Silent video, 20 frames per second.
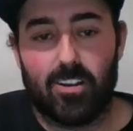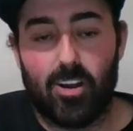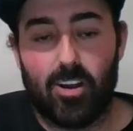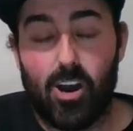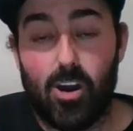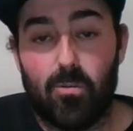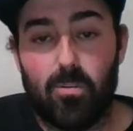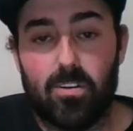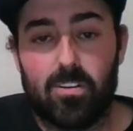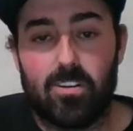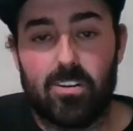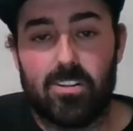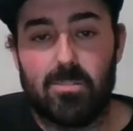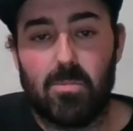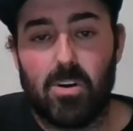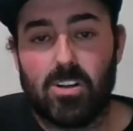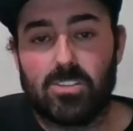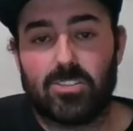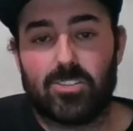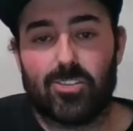got one on
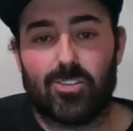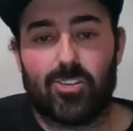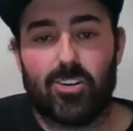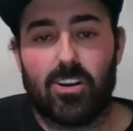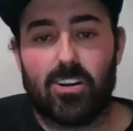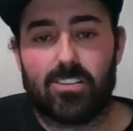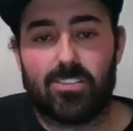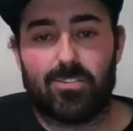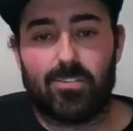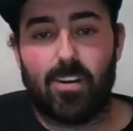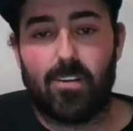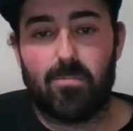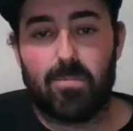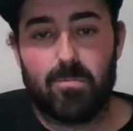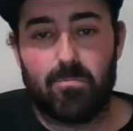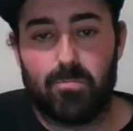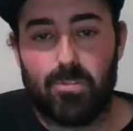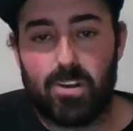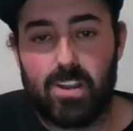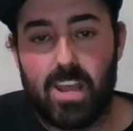the monster truck, so I've
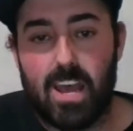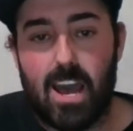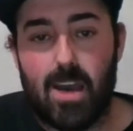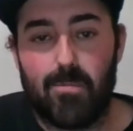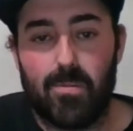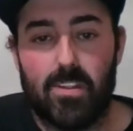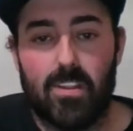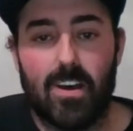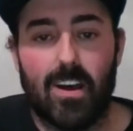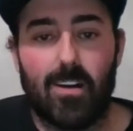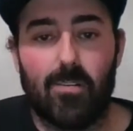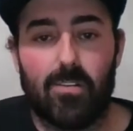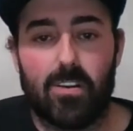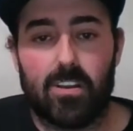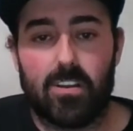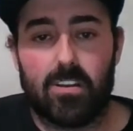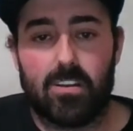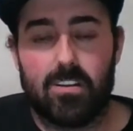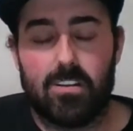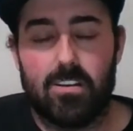been pretty happy that
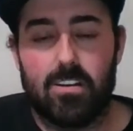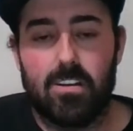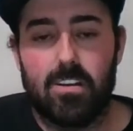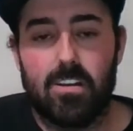way.